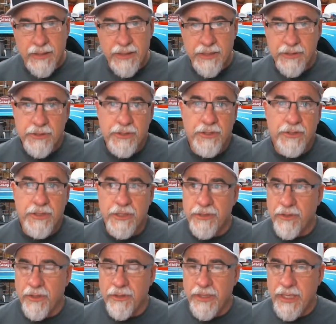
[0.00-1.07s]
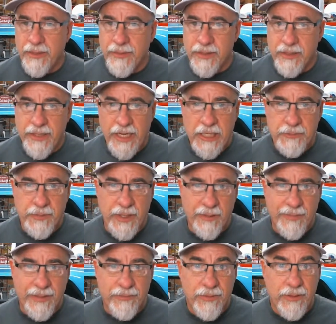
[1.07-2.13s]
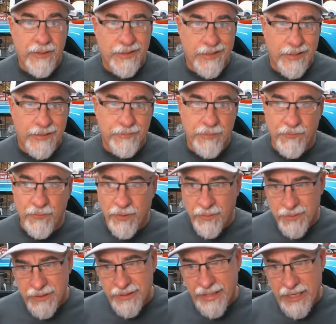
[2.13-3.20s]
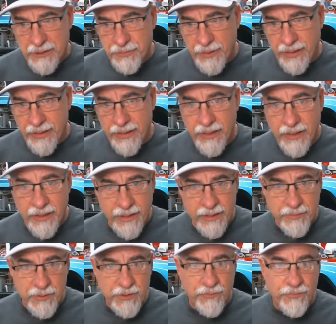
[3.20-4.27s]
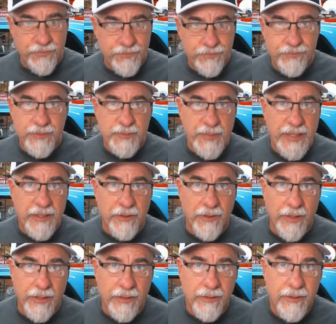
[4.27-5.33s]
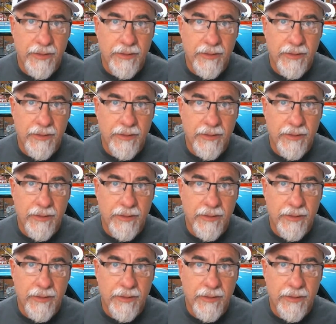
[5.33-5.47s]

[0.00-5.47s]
And as soon as I started thinking about the dash pad, I'm like, well, before I put the dash pad in, I need to put the speaker in.